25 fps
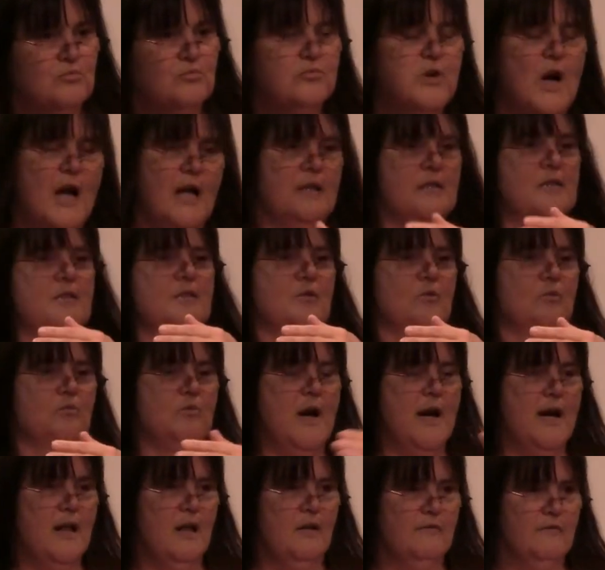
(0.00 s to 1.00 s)
runs
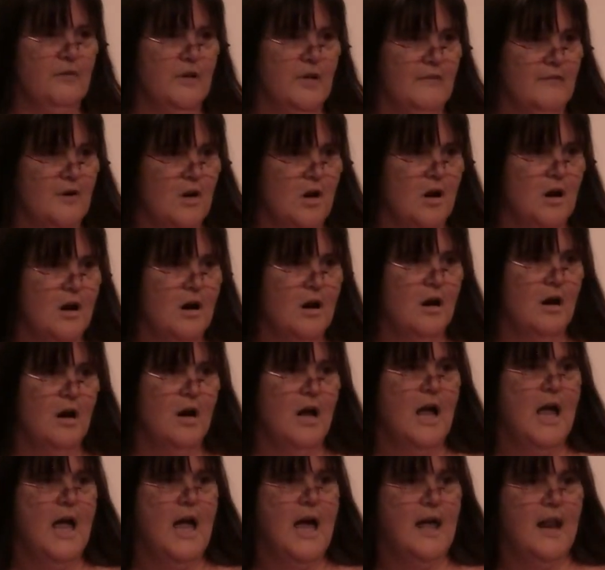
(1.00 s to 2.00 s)
right out in front of the car.
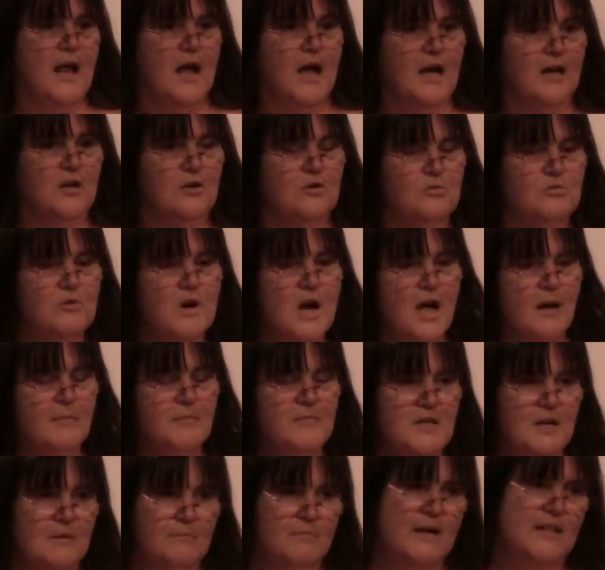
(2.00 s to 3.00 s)
And I
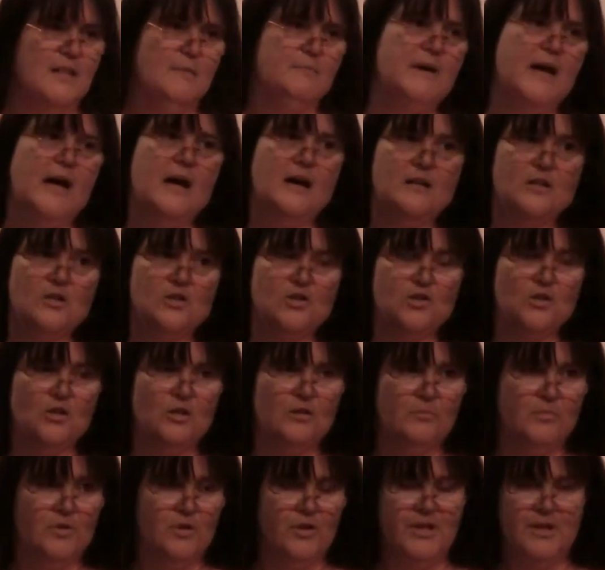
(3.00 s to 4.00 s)
grabbed him by the back of his shirt
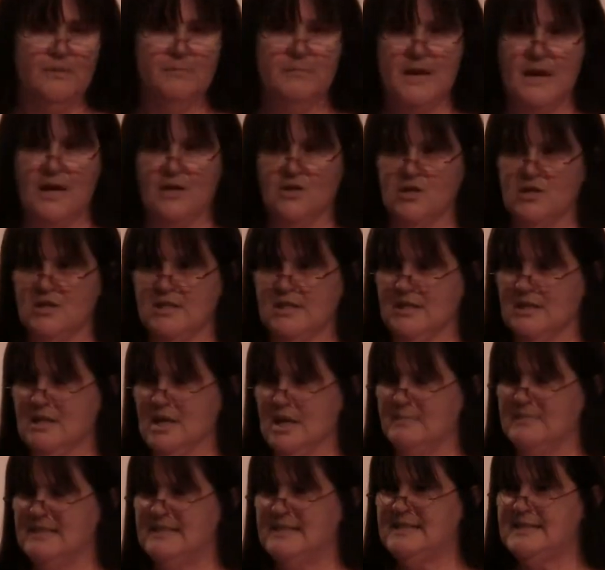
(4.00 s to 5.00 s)
and pulled him
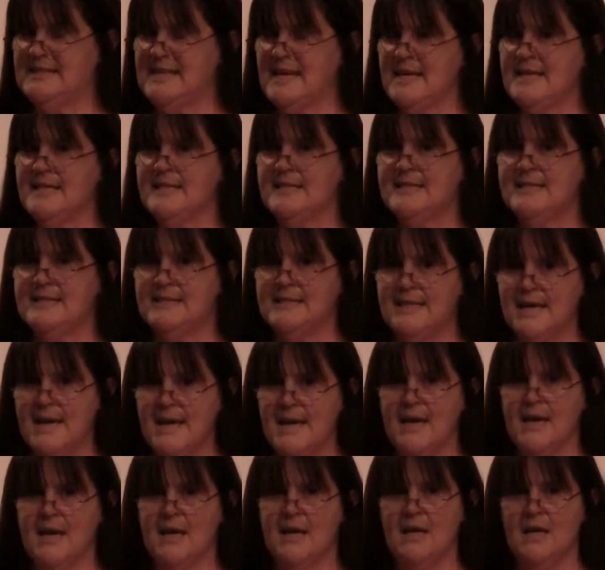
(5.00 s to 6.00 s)
back.
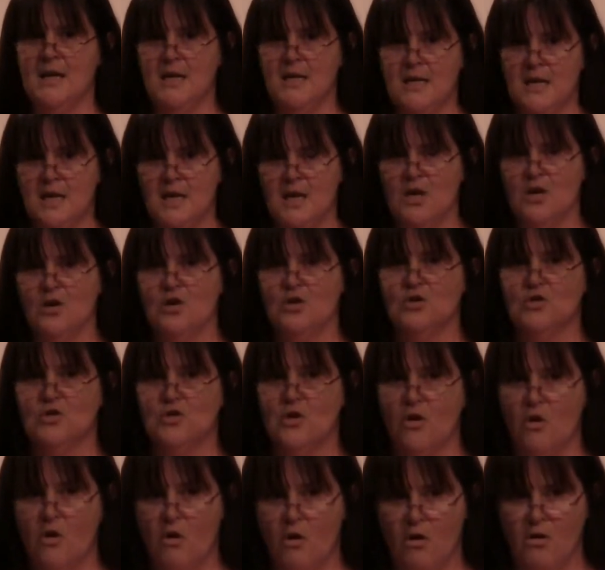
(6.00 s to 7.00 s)
16
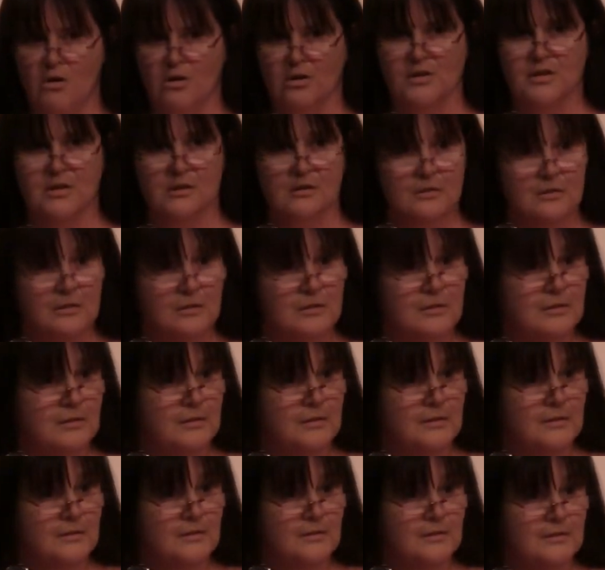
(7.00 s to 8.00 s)
years old!
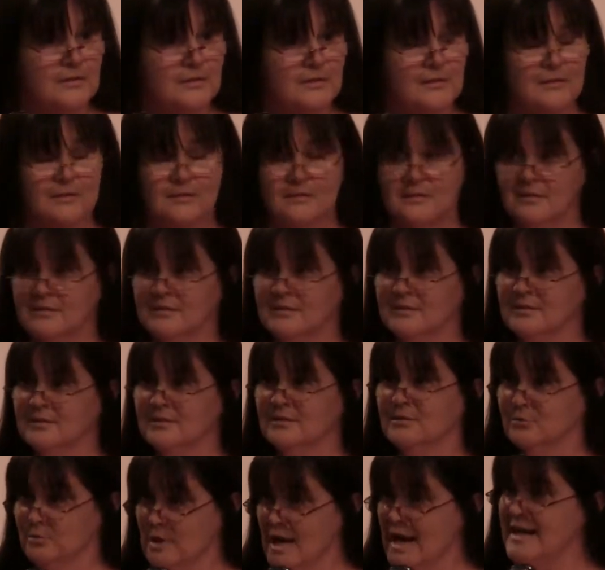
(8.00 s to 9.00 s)

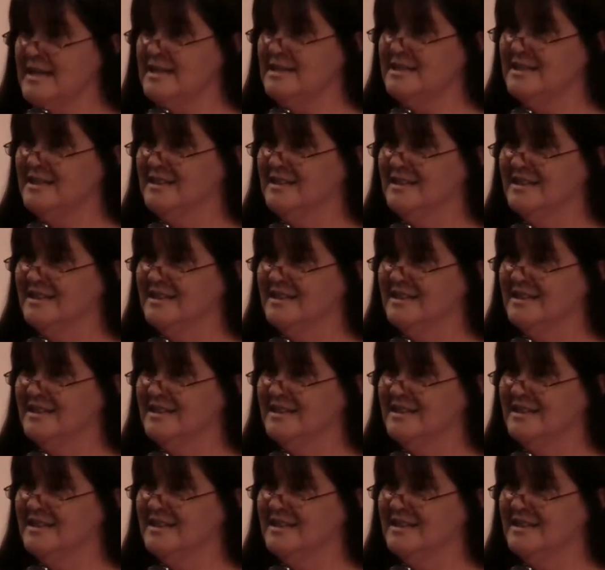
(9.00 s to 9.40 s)
Right?